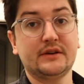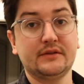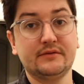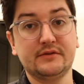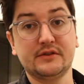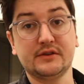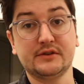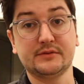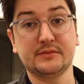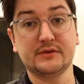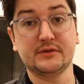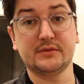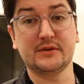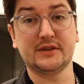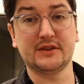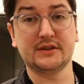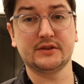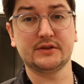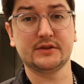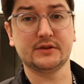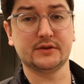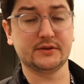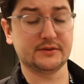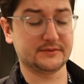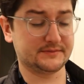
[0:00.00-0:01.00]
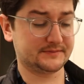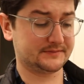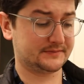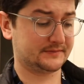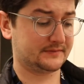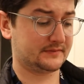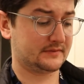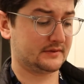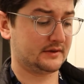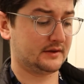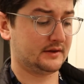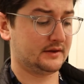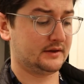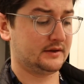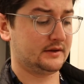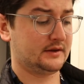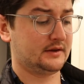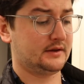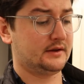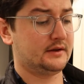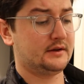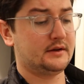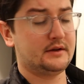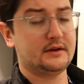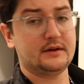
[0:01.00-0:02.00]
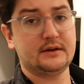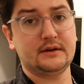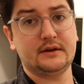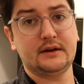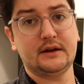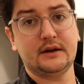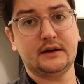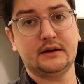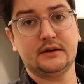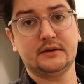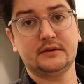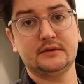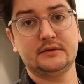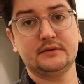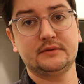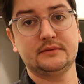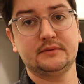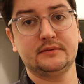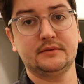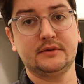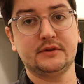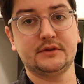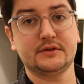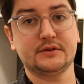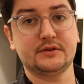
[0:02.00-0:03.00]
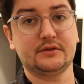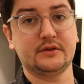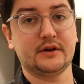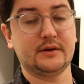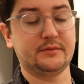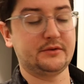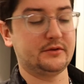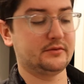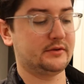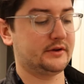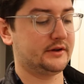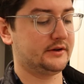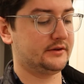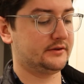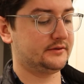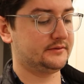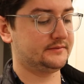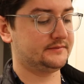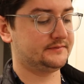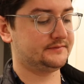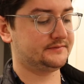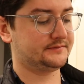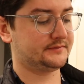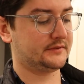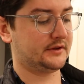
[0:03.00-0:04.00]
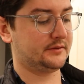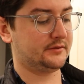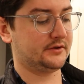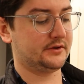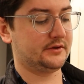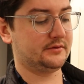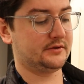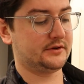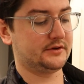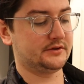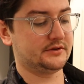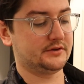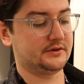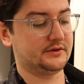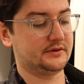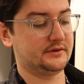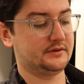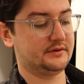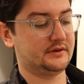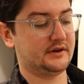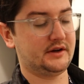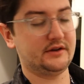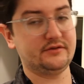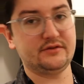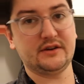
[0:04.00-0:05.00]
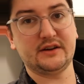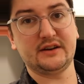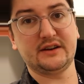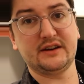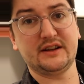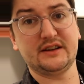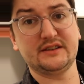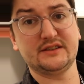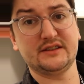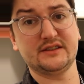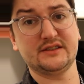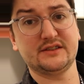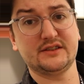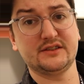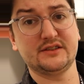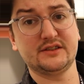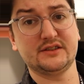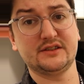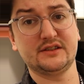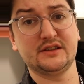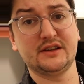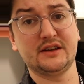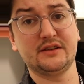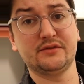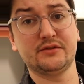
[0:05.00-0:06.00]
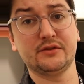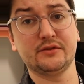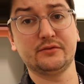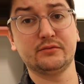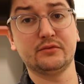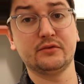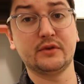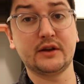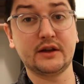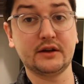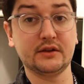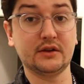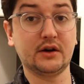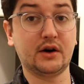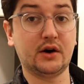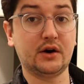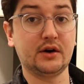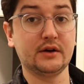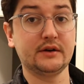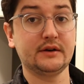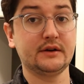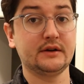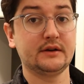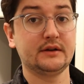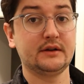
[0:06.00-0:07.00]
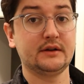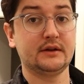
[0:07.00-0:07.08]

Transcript: confused between the two. Now, you just grab your reel, and what you want to do, I find it easiest to just leave the reel on